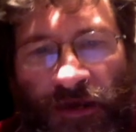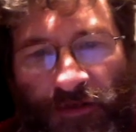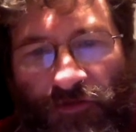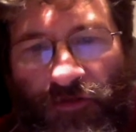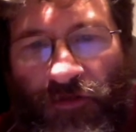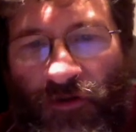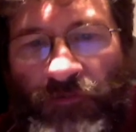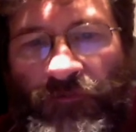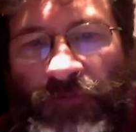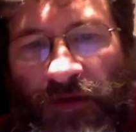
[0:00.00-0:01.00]
such as
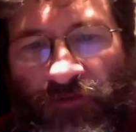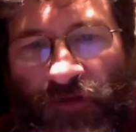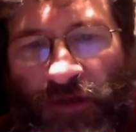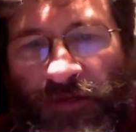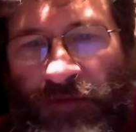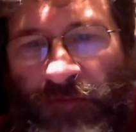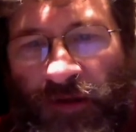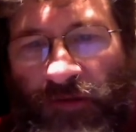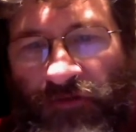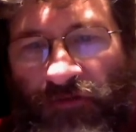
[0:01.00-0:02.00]
home address,
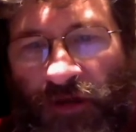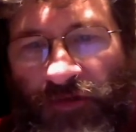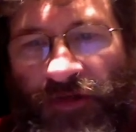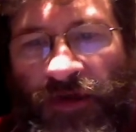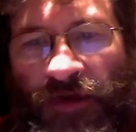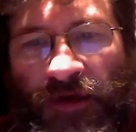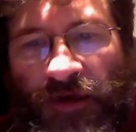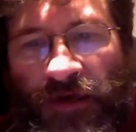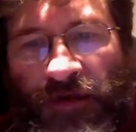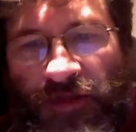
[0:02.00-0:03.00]
email address.
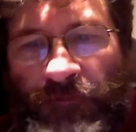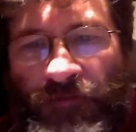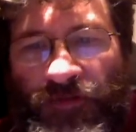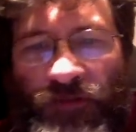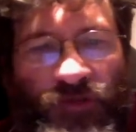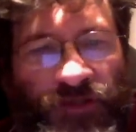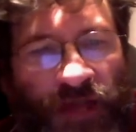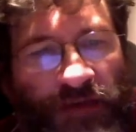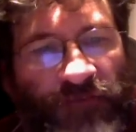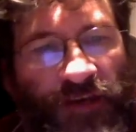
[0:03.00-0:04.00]
Examples that would
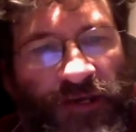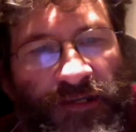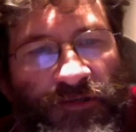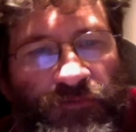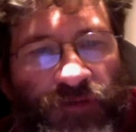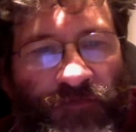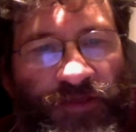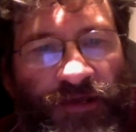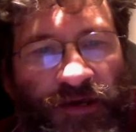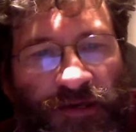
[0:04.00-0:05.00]
not violate our
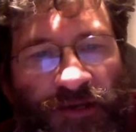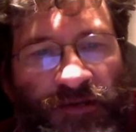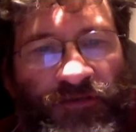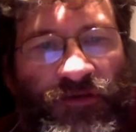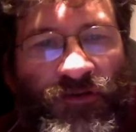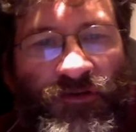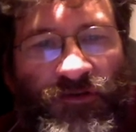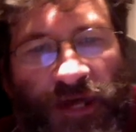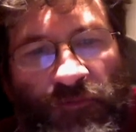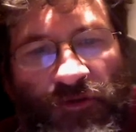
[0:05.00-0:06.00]
privacy guidelines include
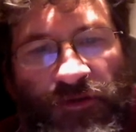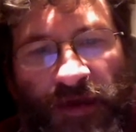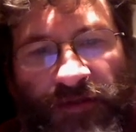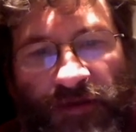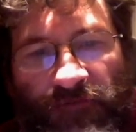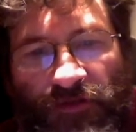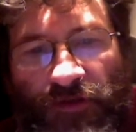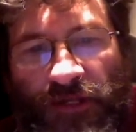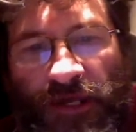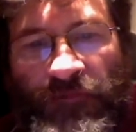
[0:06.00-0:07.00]
gamer tags, avatar
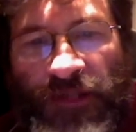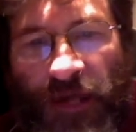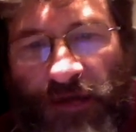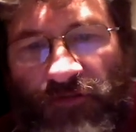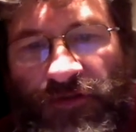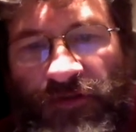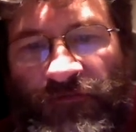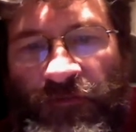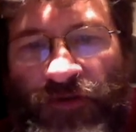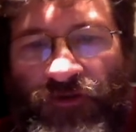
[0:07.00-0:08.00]
names, and address
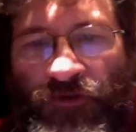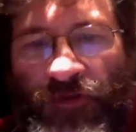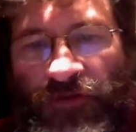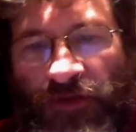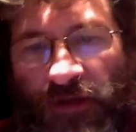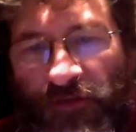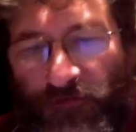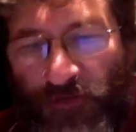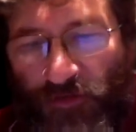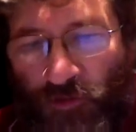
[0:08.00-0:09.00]
information in which the
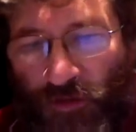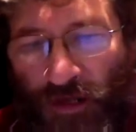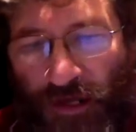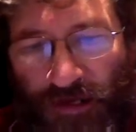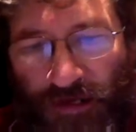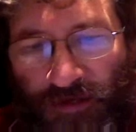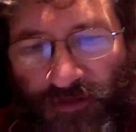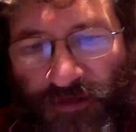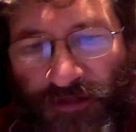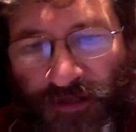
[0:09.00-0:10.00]
individual
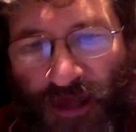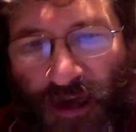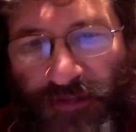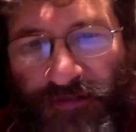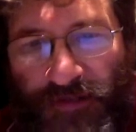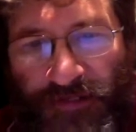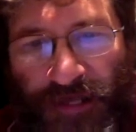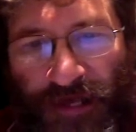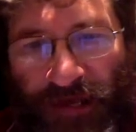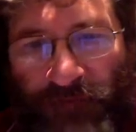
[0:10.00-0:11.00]
is not
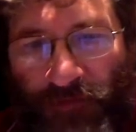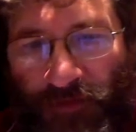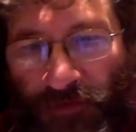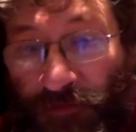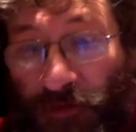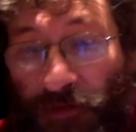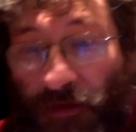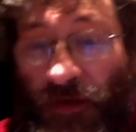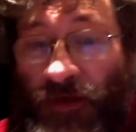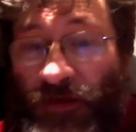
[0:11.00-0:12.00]
named.
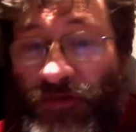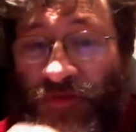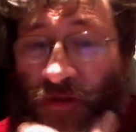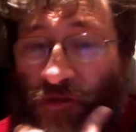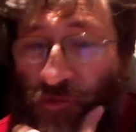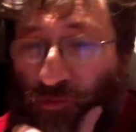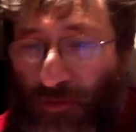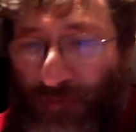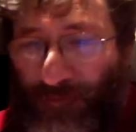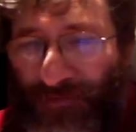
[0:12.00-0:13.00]
So,
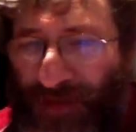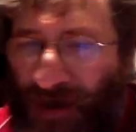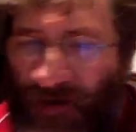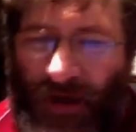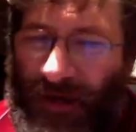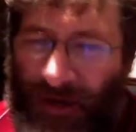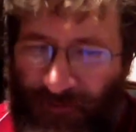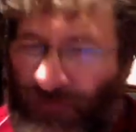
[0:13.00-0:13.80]
no, I haven't